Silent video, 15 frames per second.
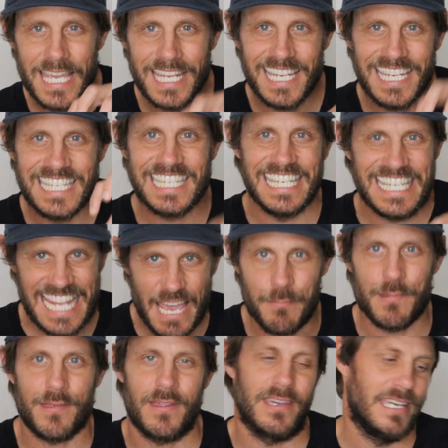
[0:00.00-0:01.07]
get in
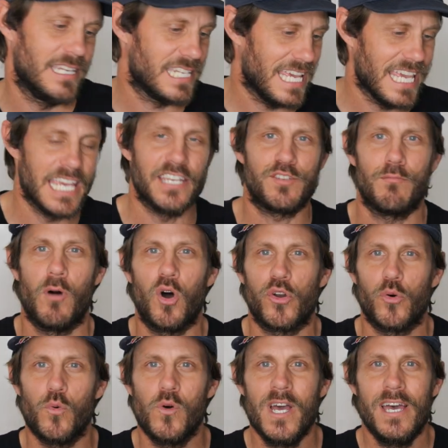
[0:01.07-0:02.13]
depth into each
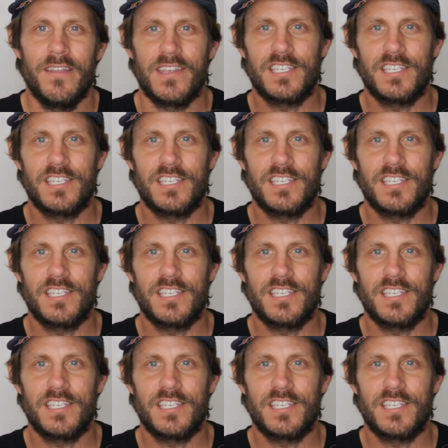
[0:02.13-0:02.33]
model,